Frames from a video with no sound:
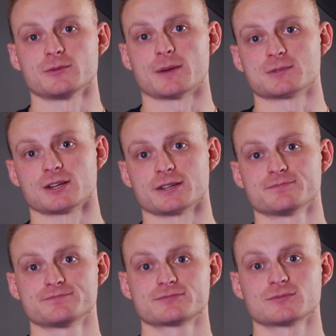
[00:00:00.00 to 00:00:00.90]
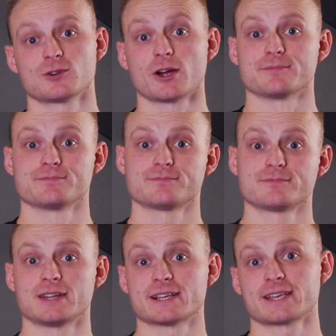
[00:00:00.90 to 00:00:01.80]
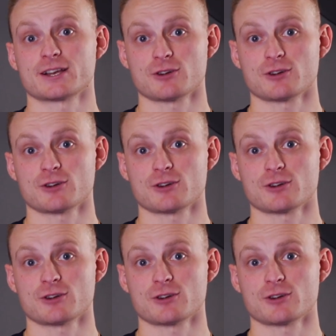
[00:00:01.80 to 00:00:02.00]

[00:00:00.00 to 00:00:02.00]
website. Right, let's get